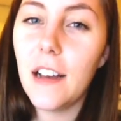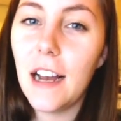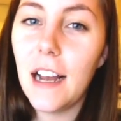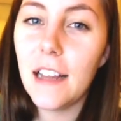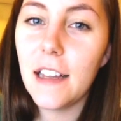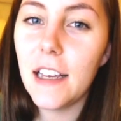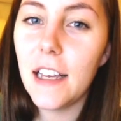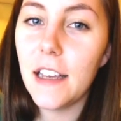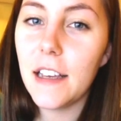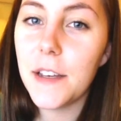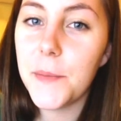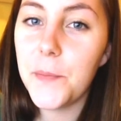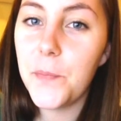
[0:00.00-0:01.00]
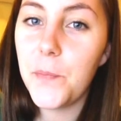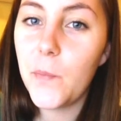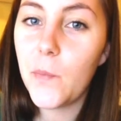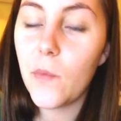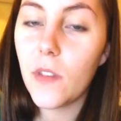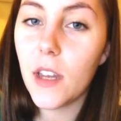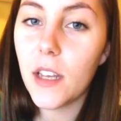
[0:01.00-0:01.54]
I
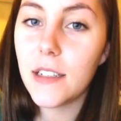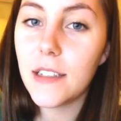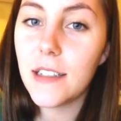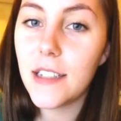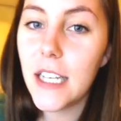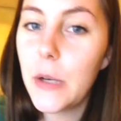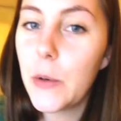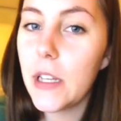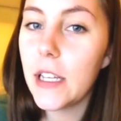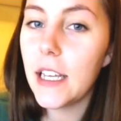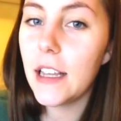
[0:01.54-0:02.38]
secretly